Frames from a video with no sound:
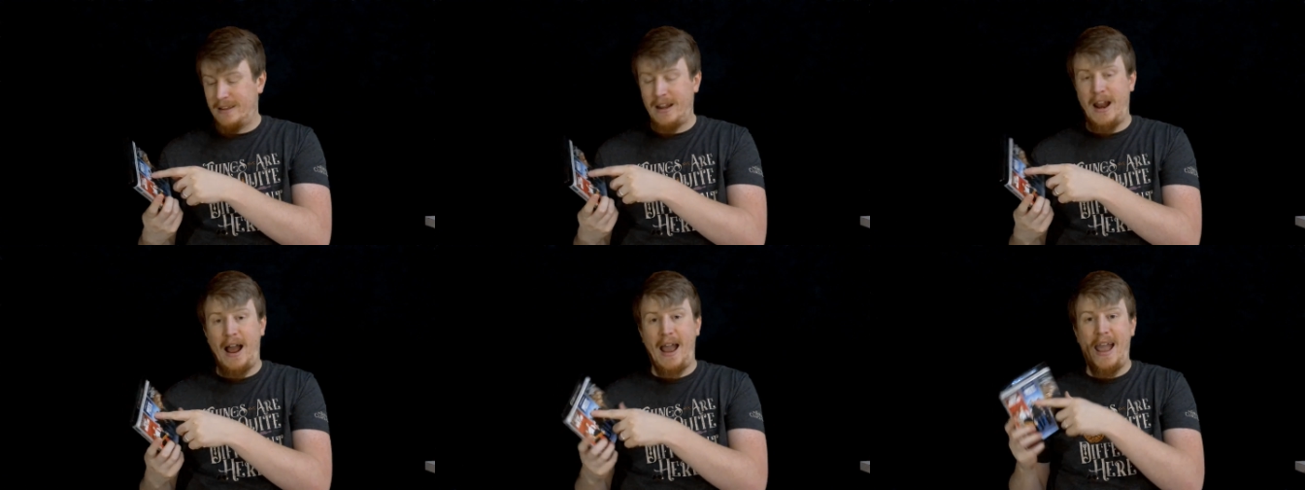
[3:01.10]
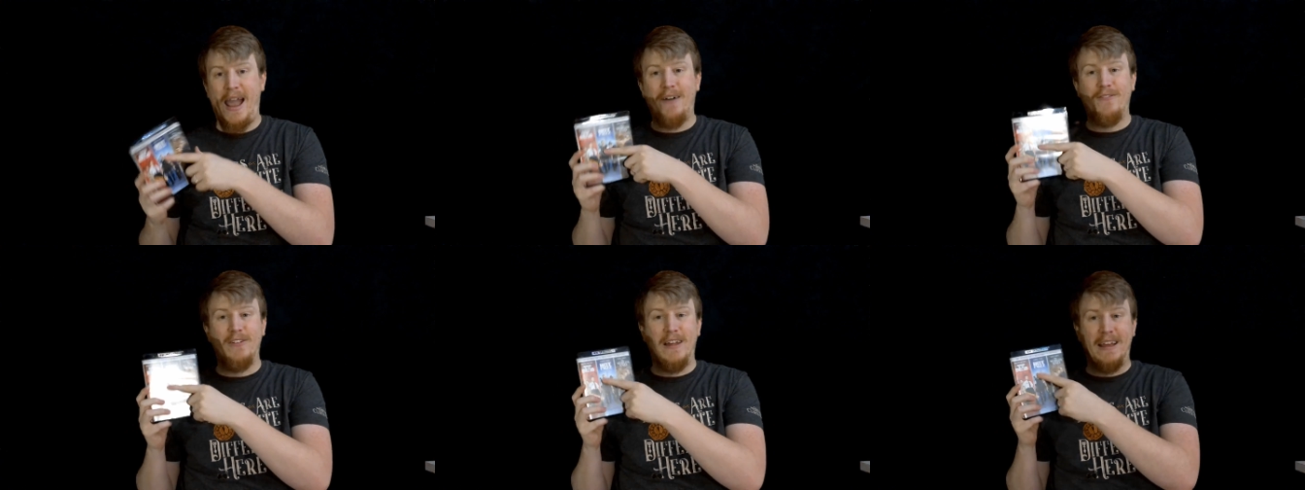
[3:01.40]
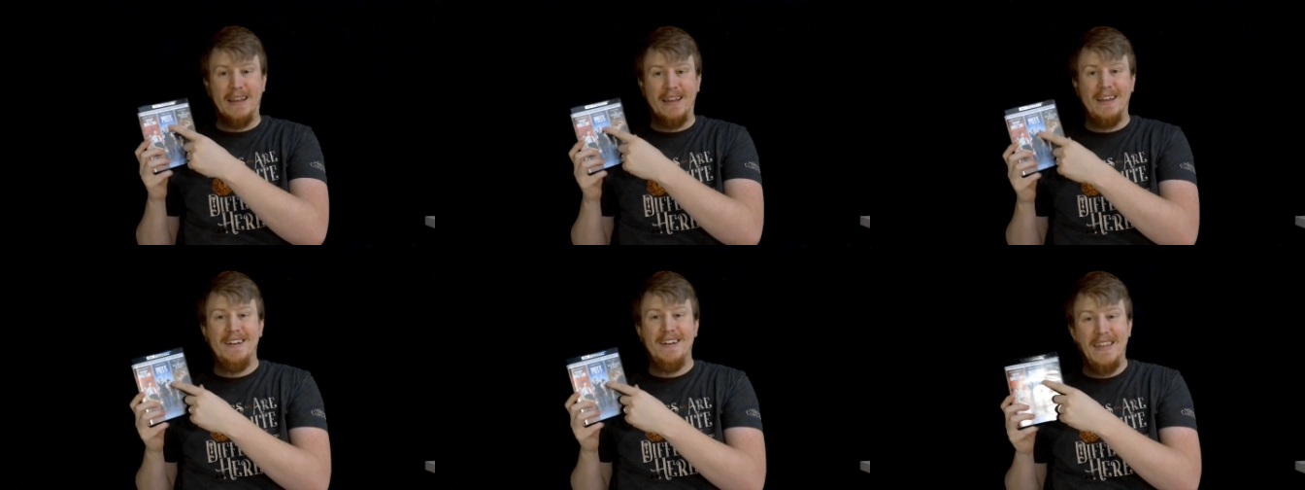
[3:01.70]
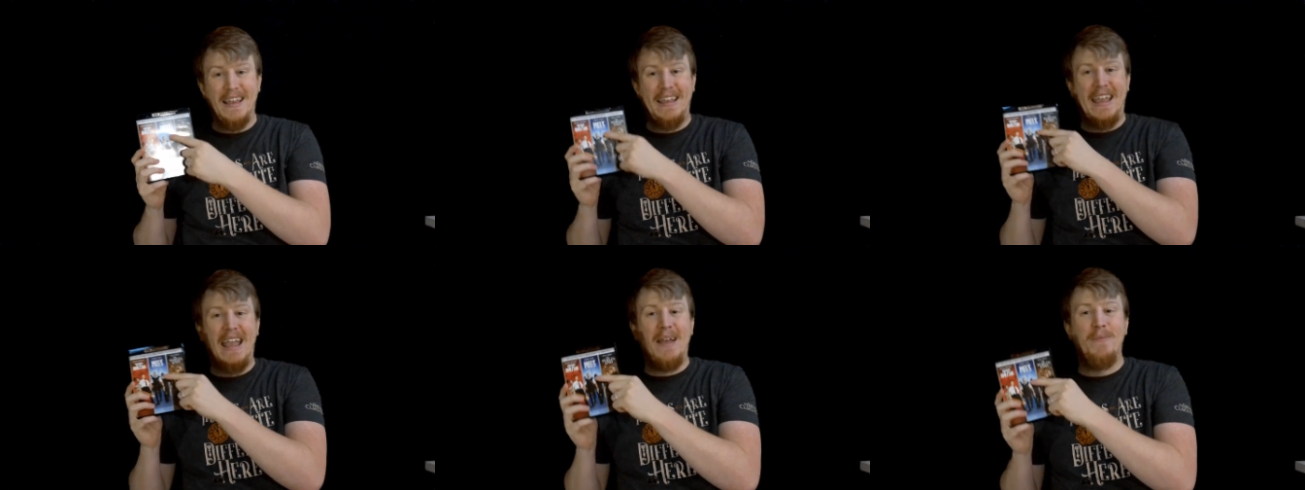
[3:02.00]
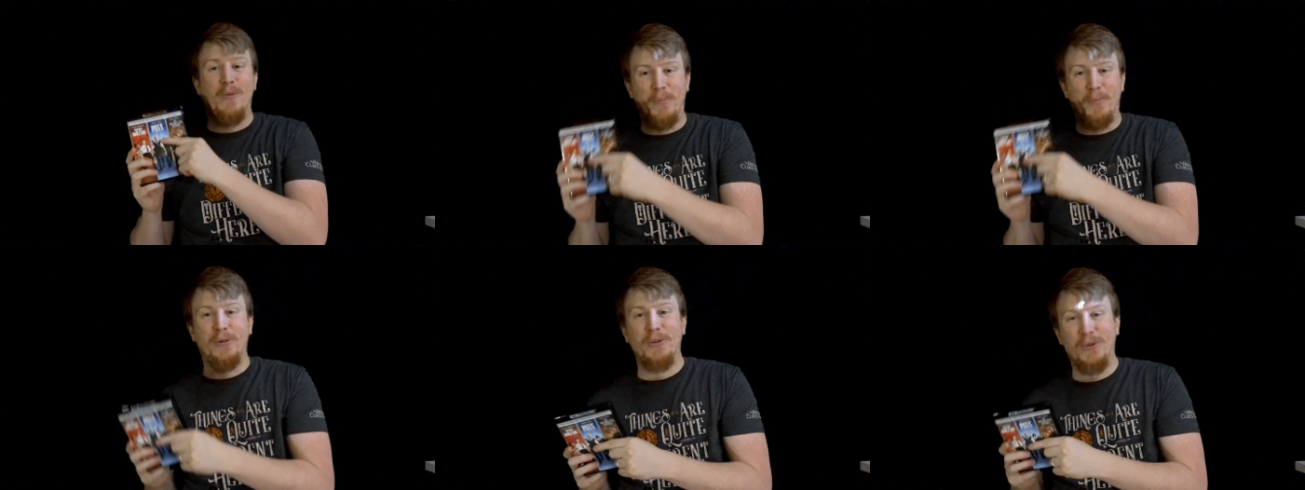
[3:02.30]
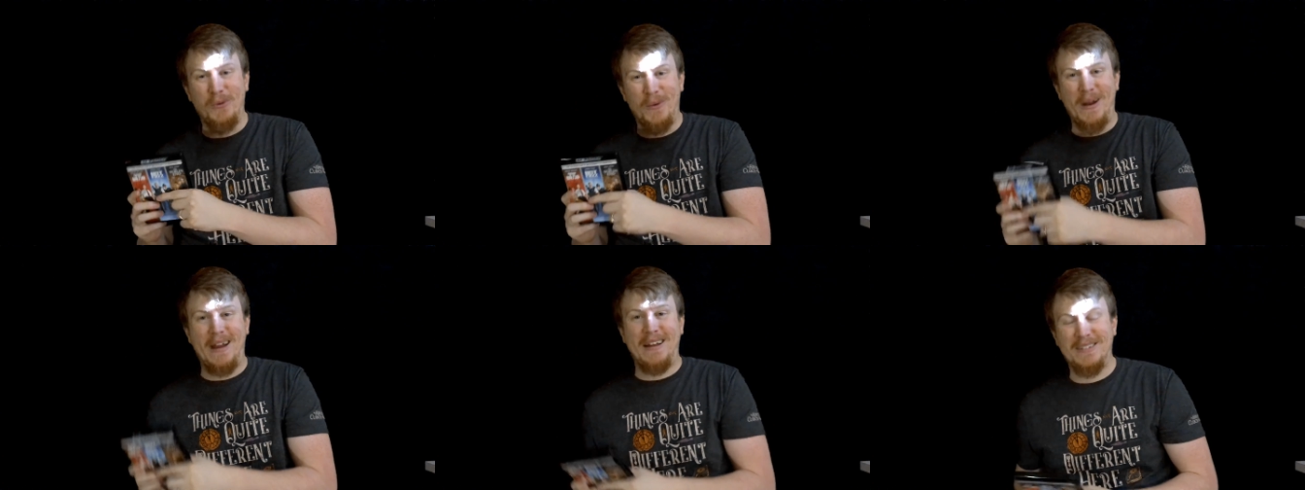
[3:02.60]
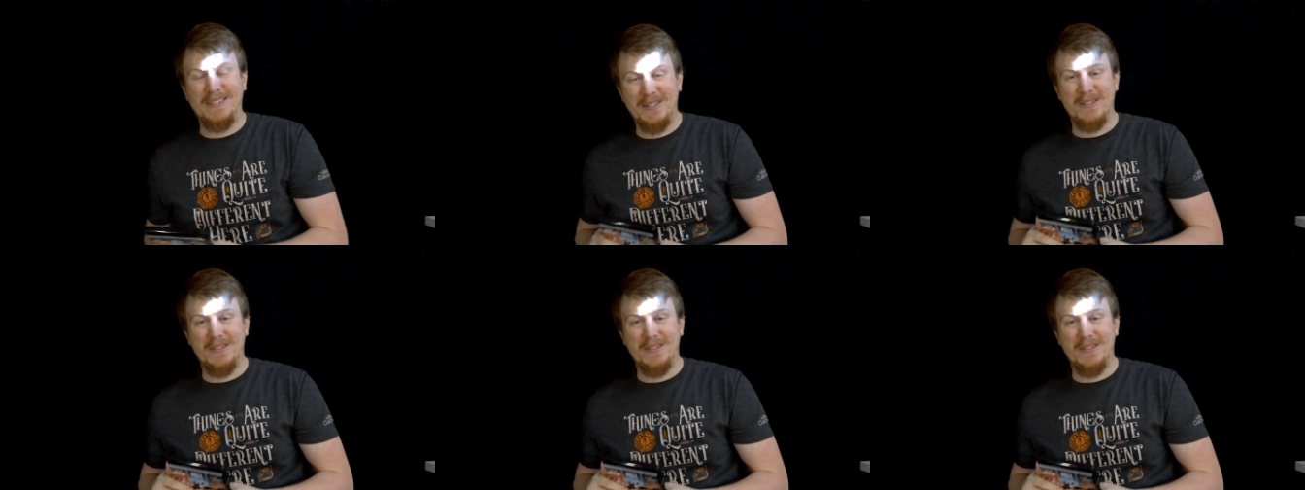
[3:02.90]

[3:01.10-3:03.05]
have, like, they came with Blu-rays,